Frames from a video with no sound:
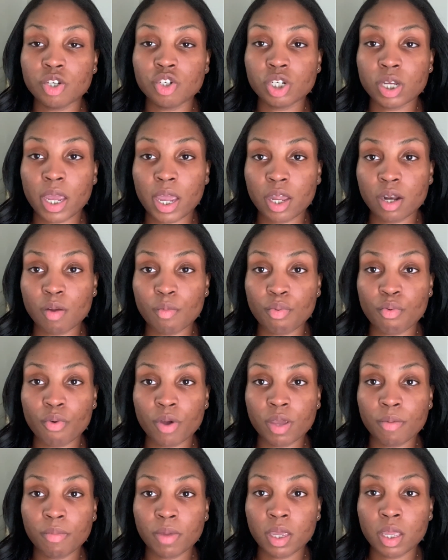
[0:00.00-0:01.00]
She had an
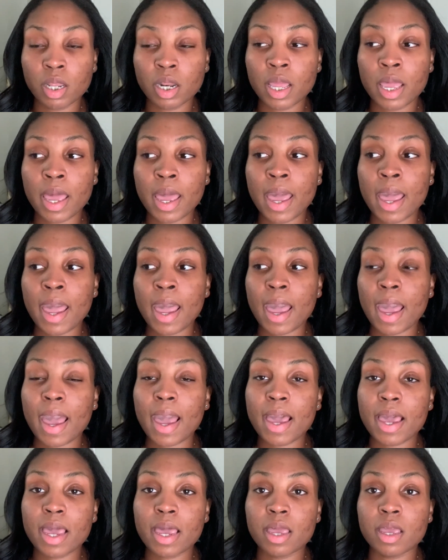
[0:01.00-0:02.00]
appointment
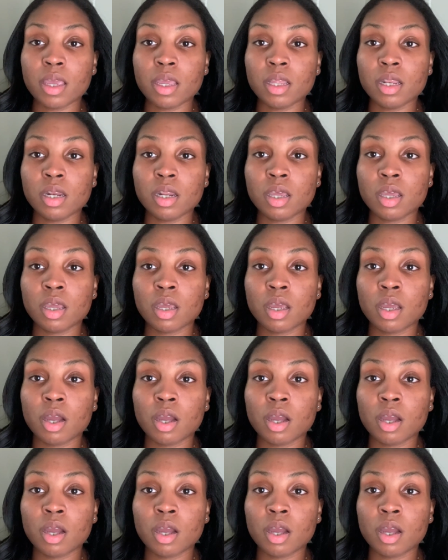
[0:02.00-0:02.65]
and